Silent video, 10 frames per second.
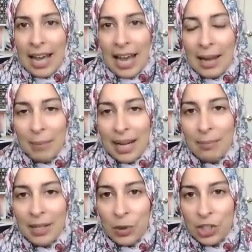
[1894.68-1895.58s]
And
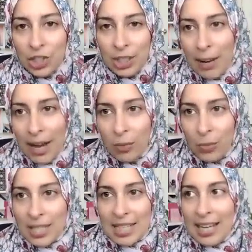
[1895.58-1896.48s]
maybe what she meant
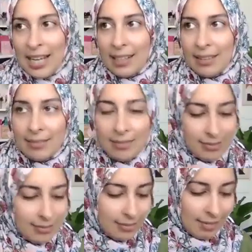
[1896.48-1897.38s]
was like,
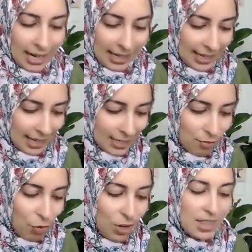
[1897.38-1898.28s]
I can't
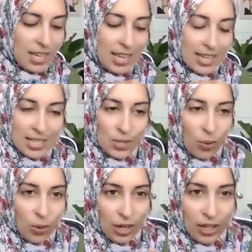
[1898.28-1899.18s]
afford this,
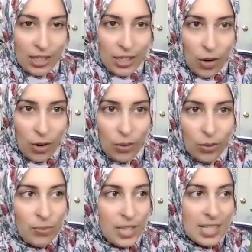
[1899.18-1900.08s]
or, you
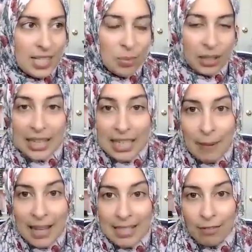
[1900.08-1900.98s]
know, this is really
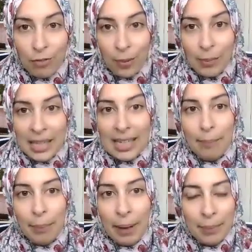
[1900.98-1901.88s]
expensive for
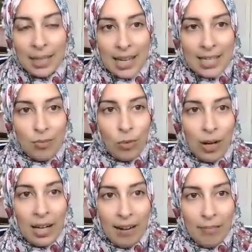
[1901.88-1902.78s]
me. But because of
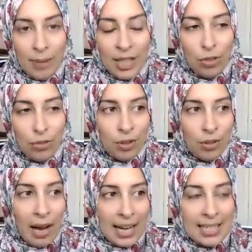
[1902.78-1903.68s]
what I've been
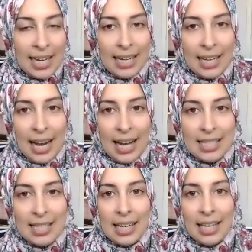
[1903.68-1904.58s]
through, I take it
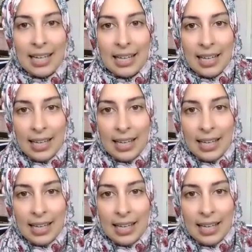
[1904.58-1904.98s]
as like,